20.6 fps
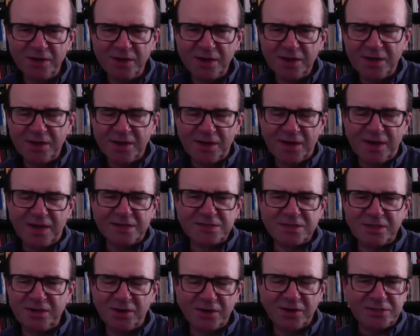and has a
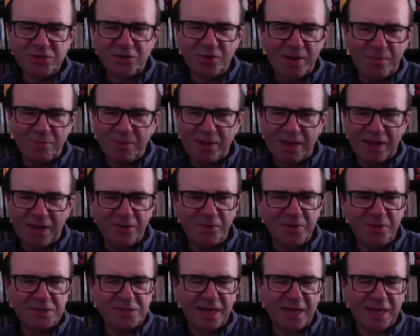nice grand piano in
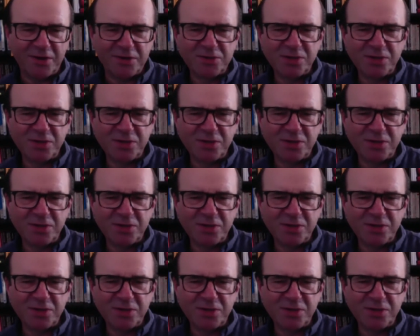his house,